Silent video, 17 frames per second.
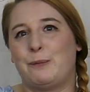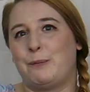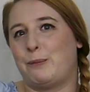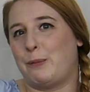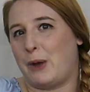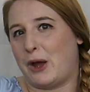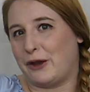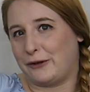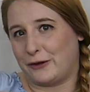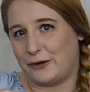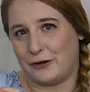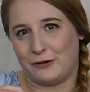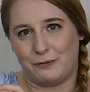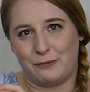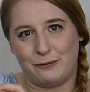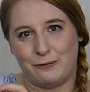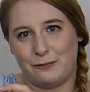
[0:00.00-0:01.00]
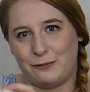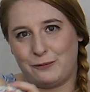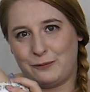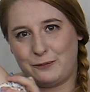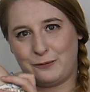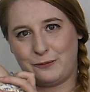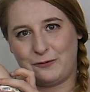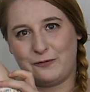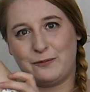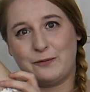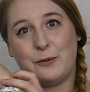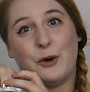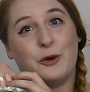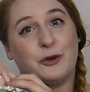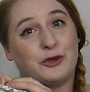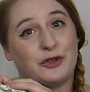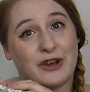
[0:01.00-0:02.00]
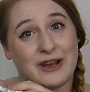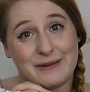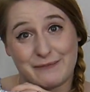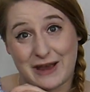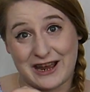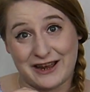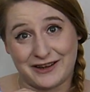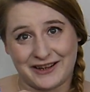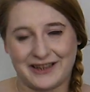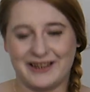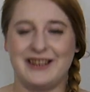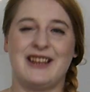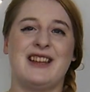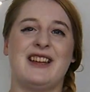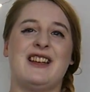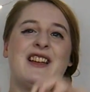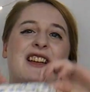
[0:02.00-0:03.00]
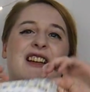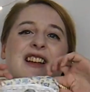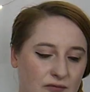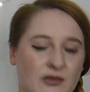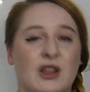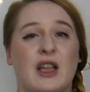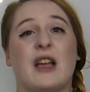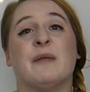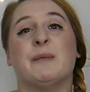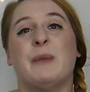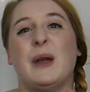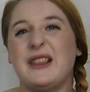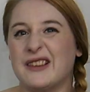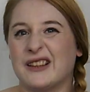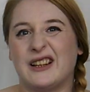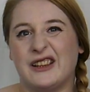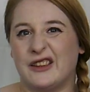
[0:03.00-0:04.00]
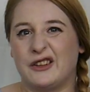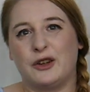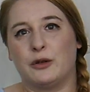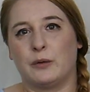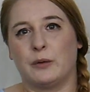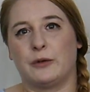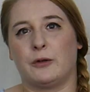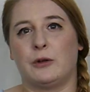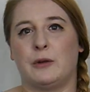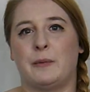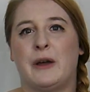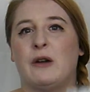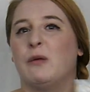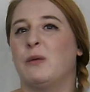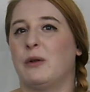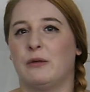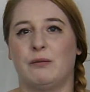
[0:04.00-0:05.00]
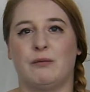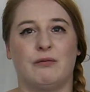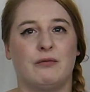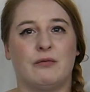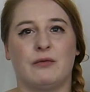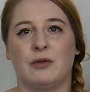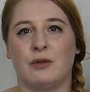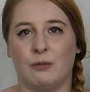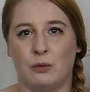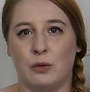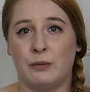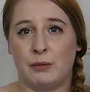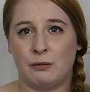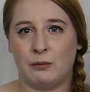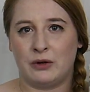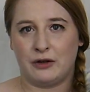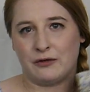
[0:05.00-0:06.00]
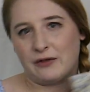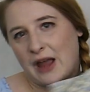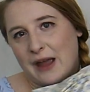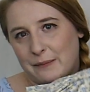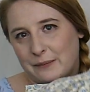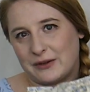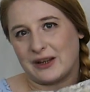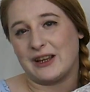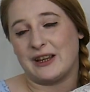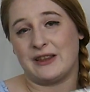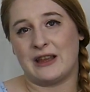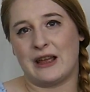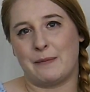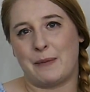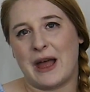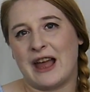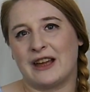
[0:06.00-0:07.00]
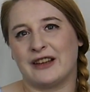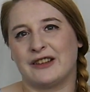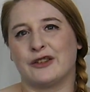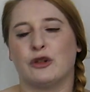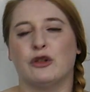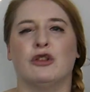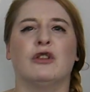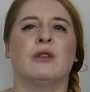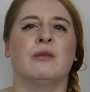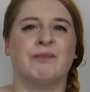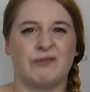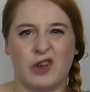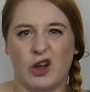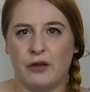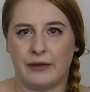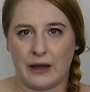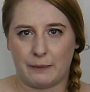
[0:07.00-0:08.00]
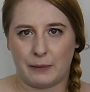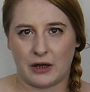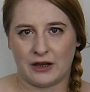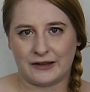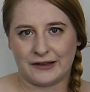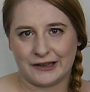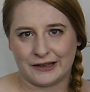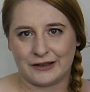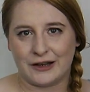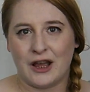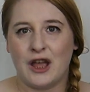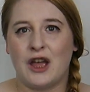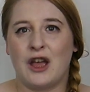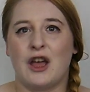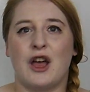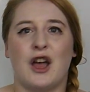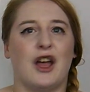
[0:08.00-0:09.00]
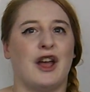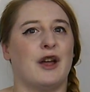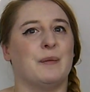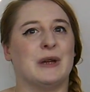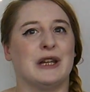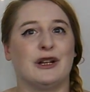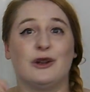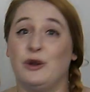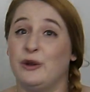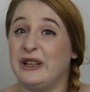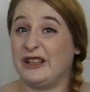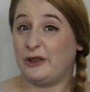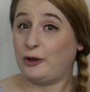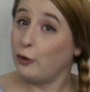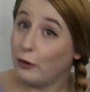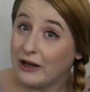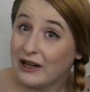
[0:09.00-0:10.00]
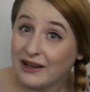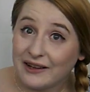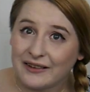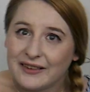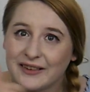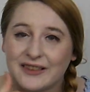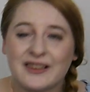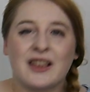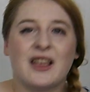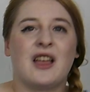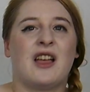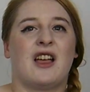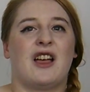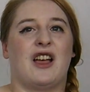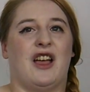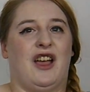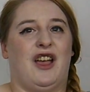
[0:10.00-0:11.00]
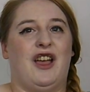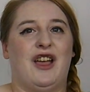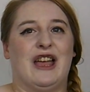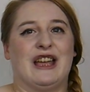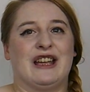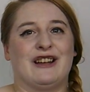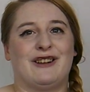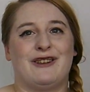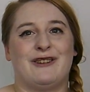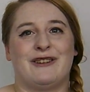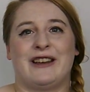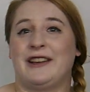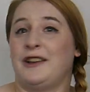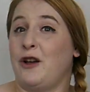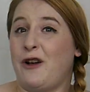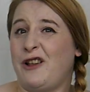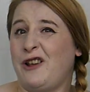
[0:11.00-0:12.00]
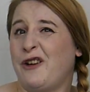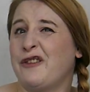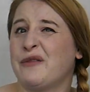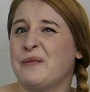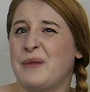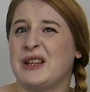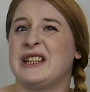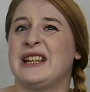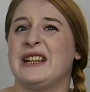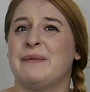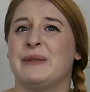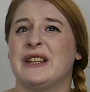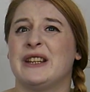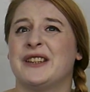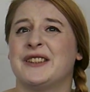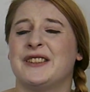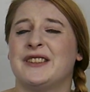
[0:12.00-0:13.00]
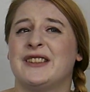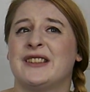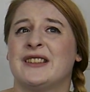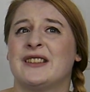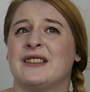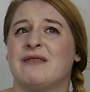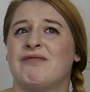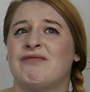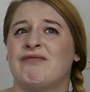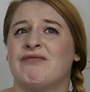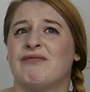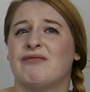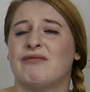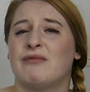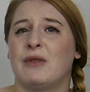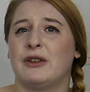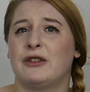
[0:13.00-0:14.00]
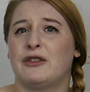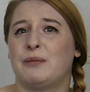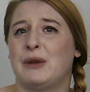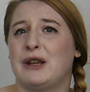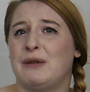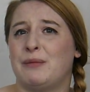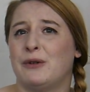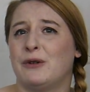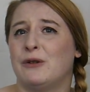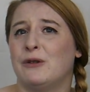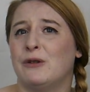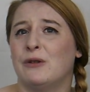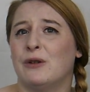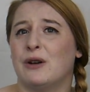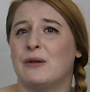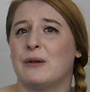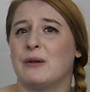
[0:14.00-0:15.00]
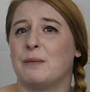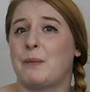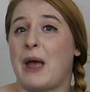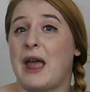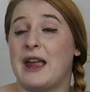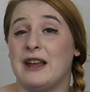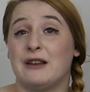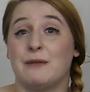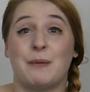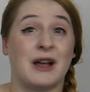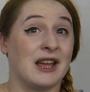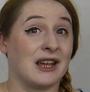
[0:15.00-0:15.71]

personal portrait maker. And basically the talk was all about what women would have kept in their bags or on their person, including toilets, including not a lot of money because most people paid by